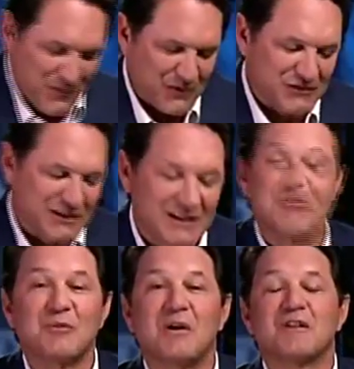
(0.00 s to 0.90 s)
we appreciate
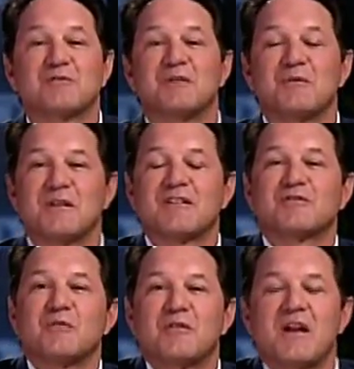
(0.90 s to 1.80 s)
David Wells being with us.
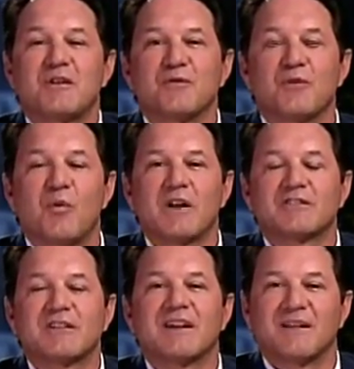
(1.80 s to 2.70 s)
We thank you for
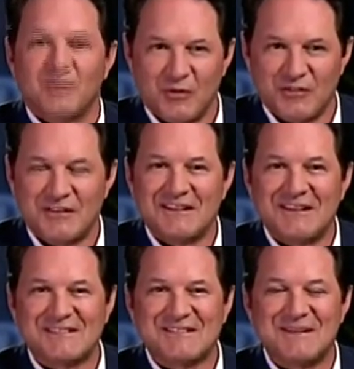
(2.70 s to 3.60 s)
watching, and we'll see you
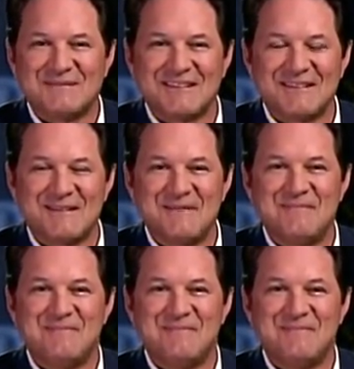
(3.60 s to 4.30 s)
next time. Take care.